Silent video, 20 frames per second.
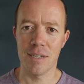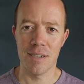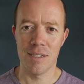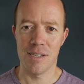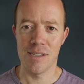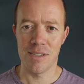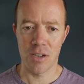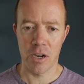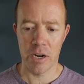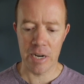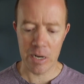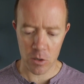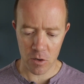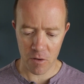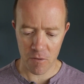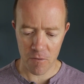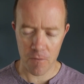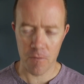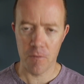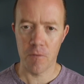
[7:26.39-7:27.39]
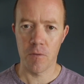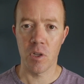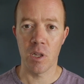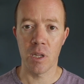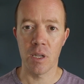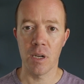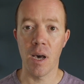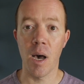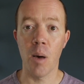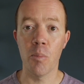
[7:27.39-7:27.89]
I desire to fill
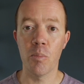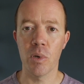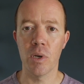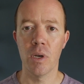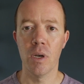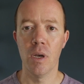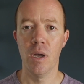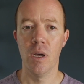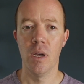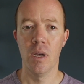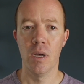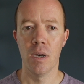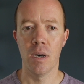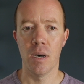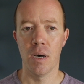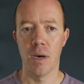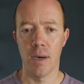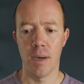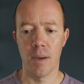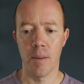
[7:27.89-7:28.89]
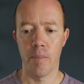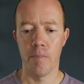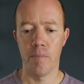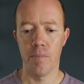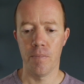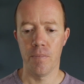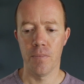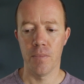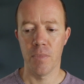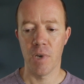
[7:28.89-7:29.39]
it up.
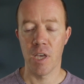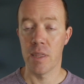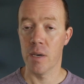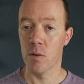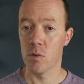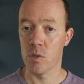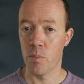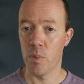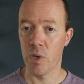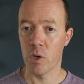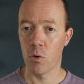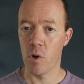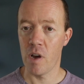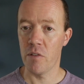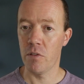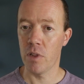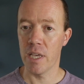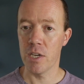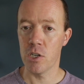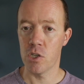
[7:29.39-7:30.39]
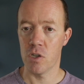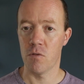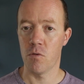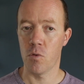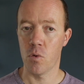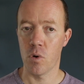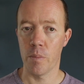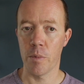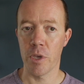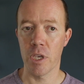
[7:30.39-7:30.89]
That was a big revelation
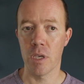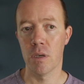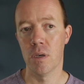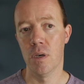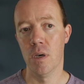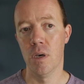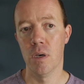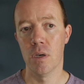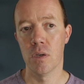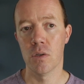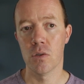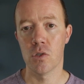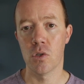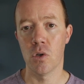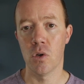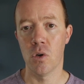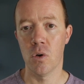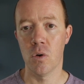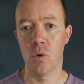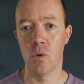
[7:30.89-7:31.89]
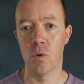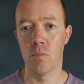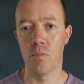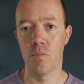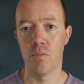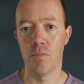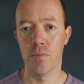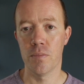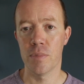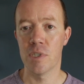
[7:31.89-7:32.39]
for me. So
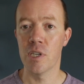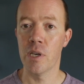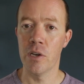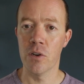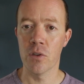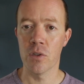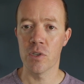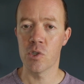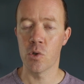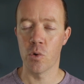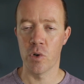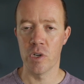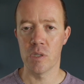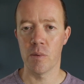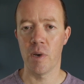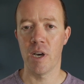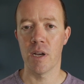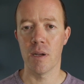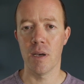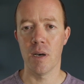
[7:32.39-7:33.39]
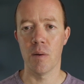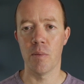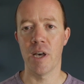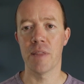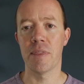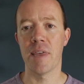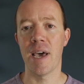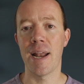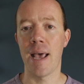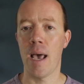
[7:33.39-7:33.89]
to hear the stories
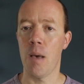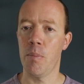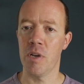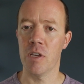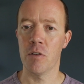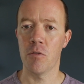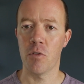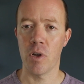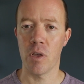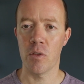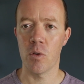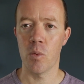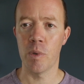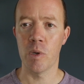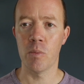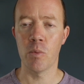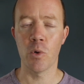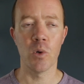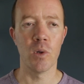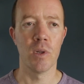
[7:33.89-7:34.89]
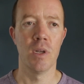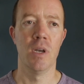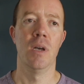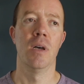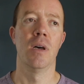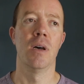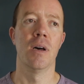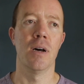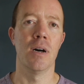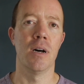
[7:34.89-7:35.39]
about that happening for other people,
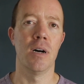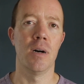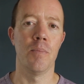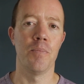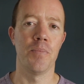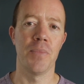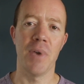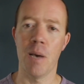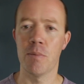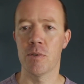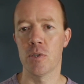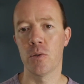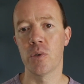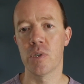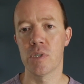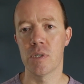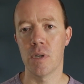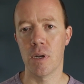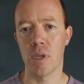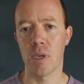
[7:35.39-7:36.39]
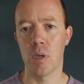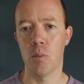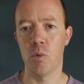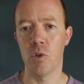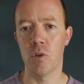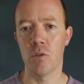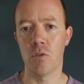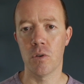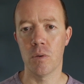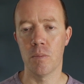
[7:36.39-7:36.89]
absolutely stunning and
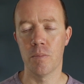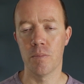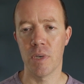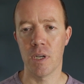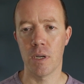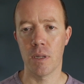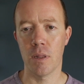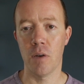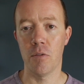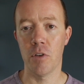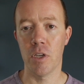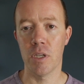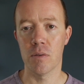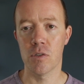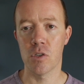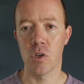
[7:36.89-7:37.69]
beautiful, and I love it.